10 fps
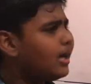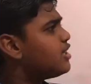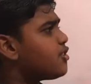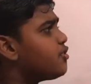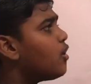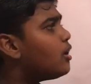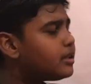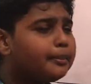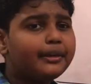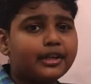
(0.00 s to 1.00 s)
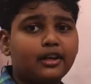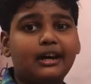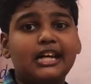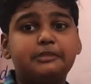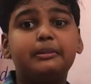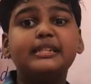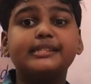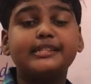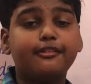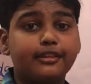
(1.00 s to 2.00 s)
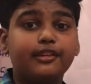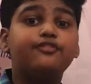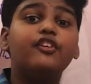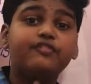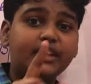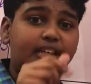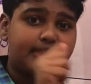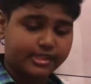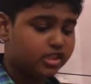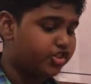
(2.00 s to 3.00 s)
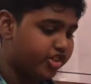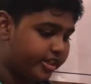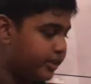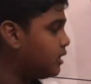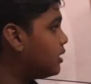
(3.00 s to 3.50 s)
So North America has been discovered in the 15th century.